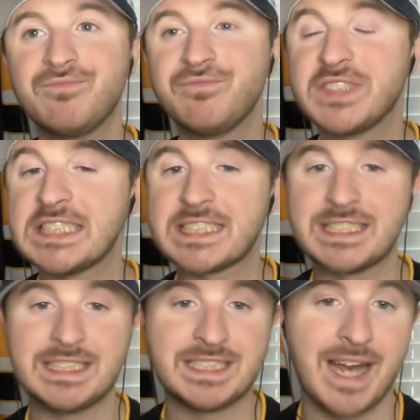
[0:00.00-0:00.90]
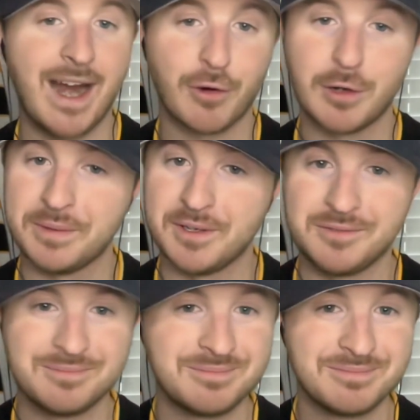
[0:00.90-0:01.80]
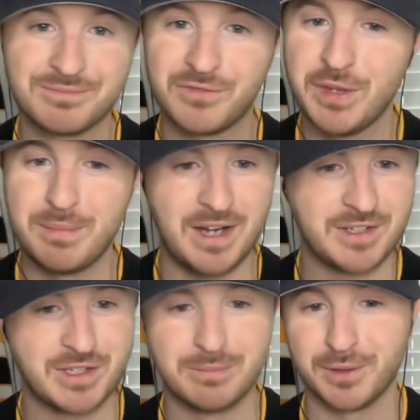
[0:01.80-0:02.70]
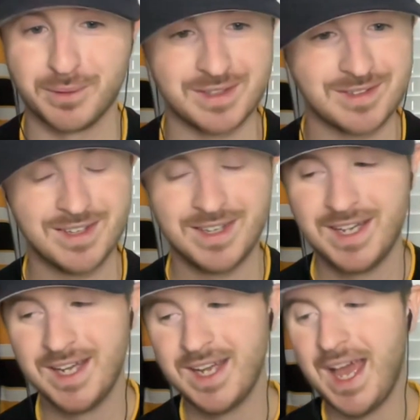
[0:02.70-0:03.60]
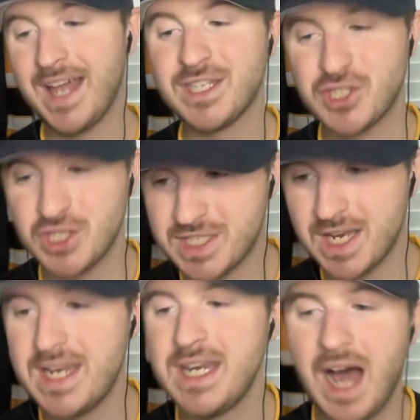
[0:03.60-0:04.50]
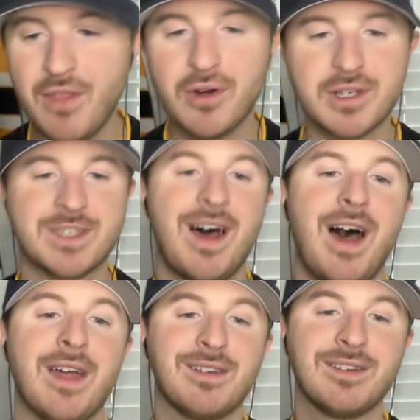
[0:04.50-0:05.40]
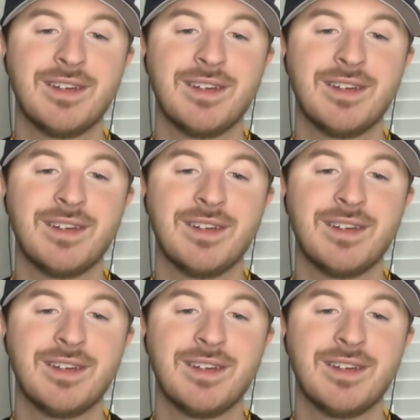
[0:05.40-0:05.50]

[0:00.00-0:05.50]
fucking terrible for the Boston Bruins. And it's just another sign